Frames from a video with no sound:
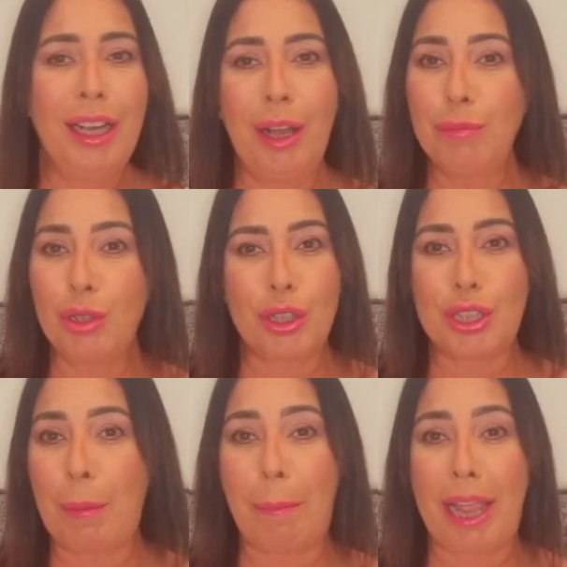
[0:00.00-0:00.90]
I'm
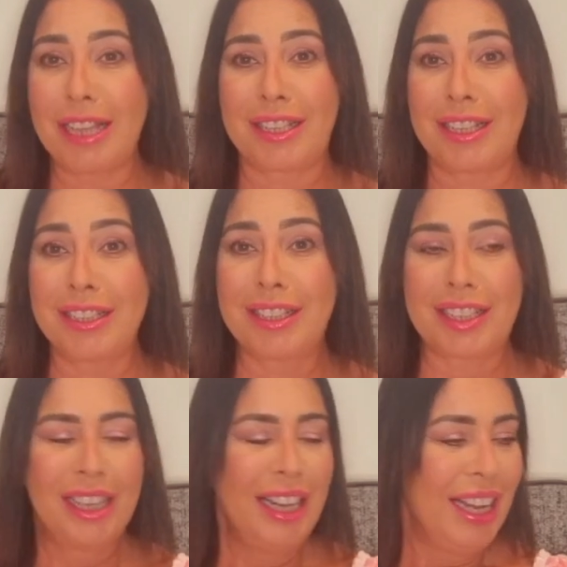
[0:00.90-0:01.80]
just a
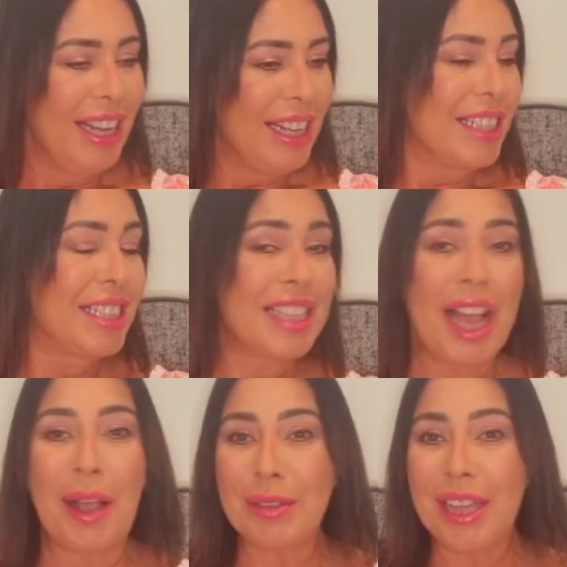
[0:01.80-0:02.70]
peasant.
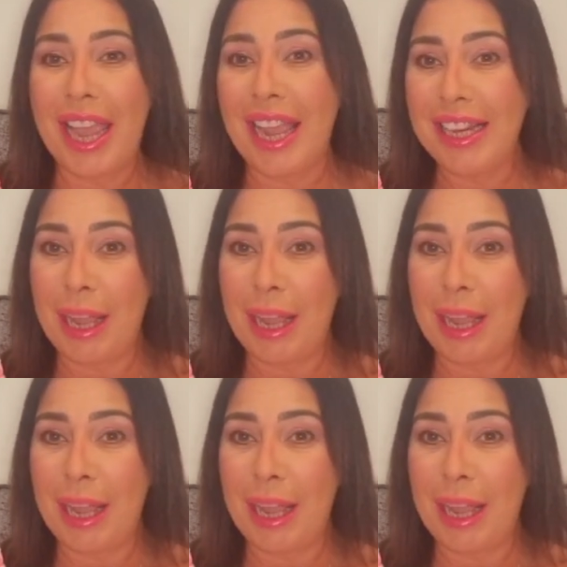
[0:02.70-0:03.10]
So yeah,